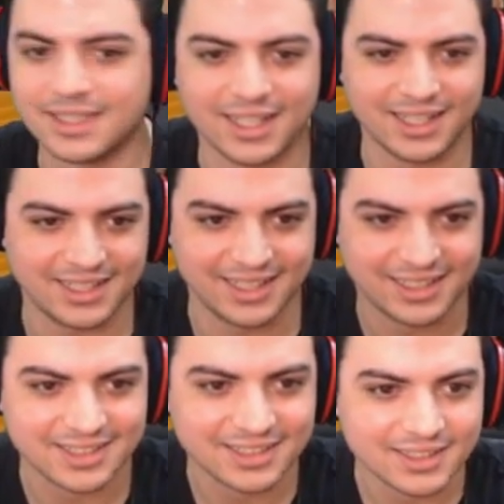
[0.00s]

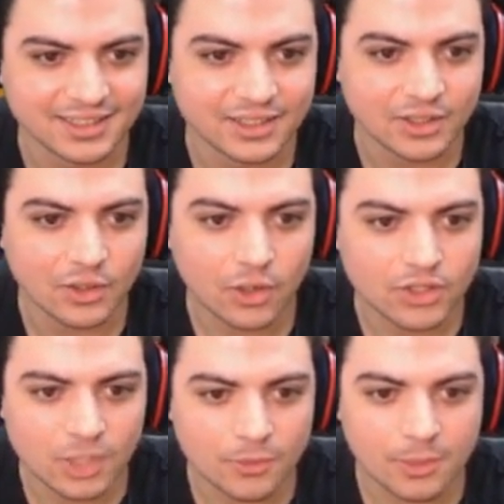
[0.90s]
oh,
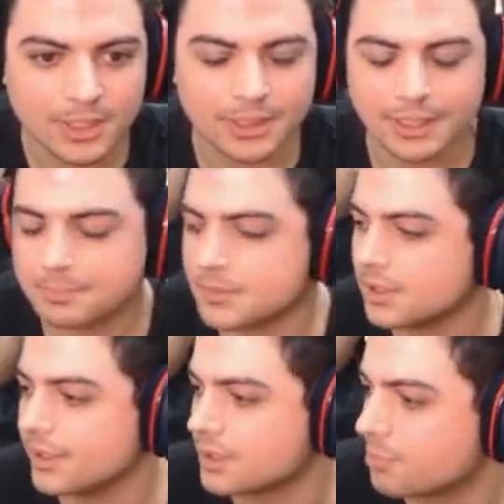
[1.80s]
it's coming for me! I
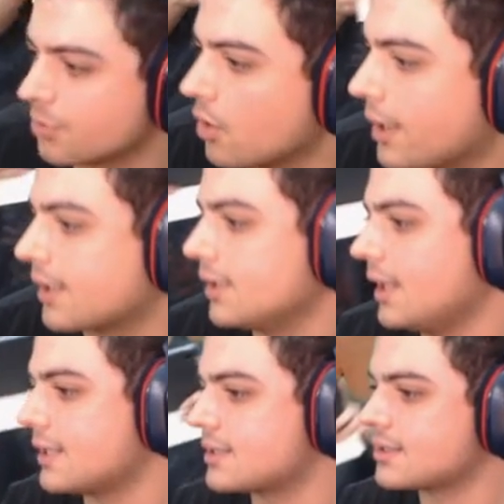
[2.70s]
clicked, bro, I
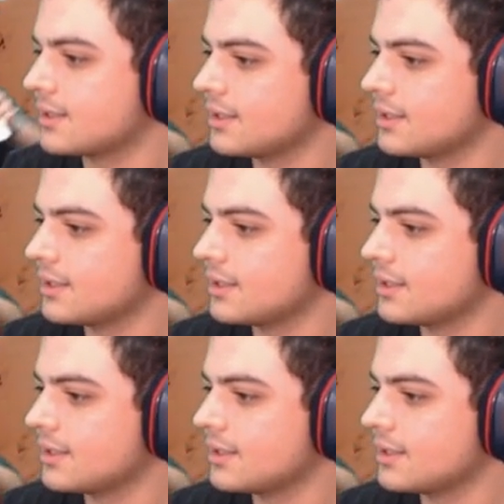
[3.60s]
clicked!